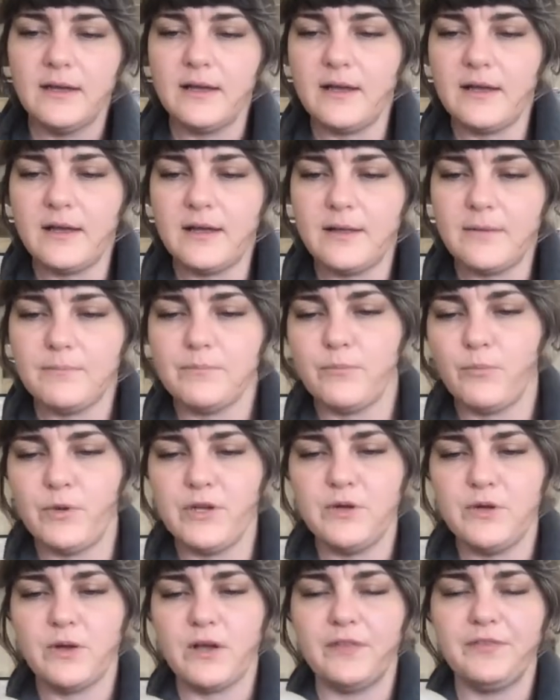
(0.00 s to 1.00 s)

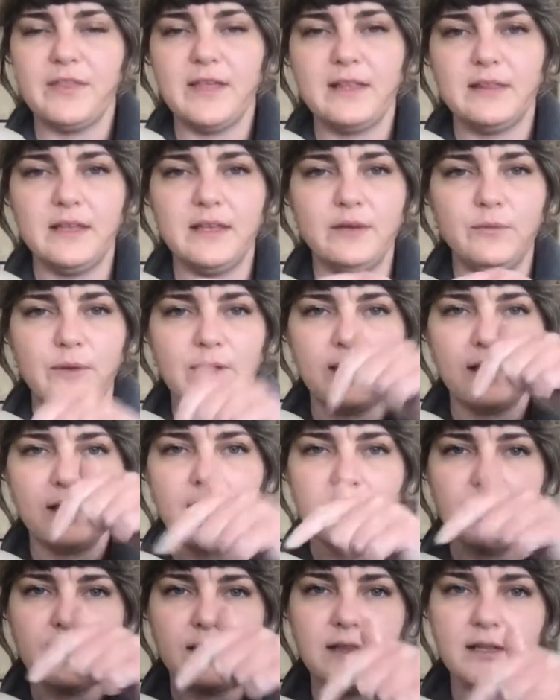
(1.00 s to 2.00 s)
When you cut that lid, we can
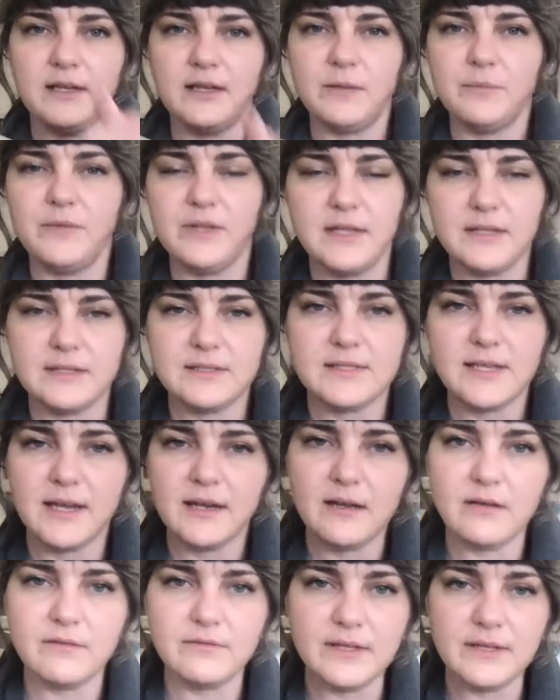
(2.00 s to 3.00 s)
kind of clean up the
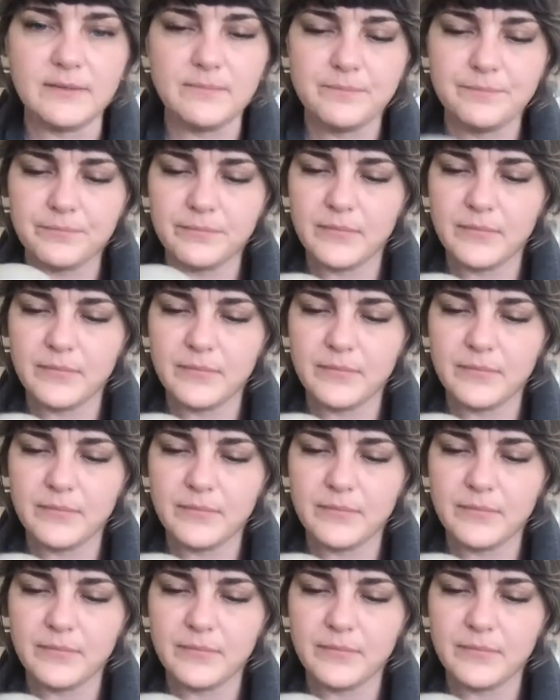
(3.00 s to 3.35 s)
inside of it.